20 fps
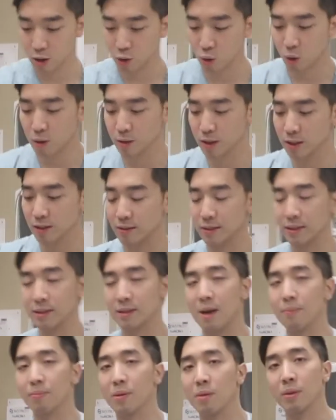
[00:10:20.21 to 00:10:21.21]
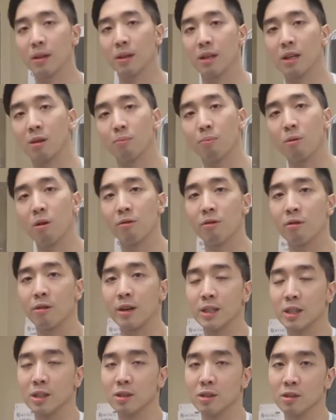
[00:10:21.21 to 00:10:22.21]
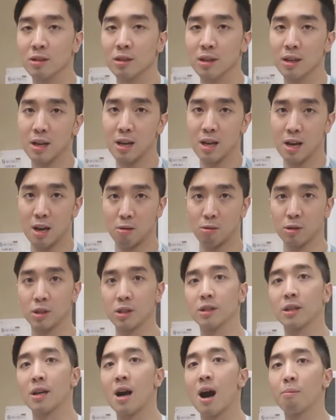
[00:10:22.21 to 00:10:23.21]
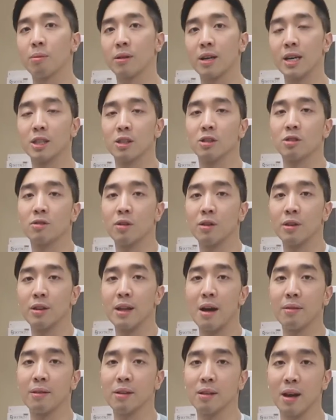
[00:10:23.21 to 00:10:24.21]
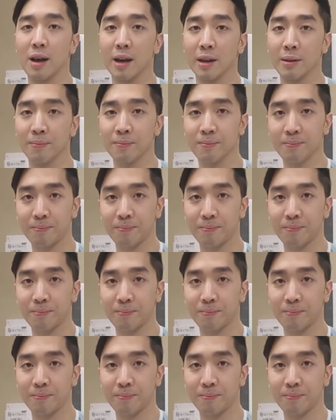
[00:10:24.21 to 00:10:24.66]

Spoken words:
necrosis of the septum and lead to perforations, which will lead to complications further down the line.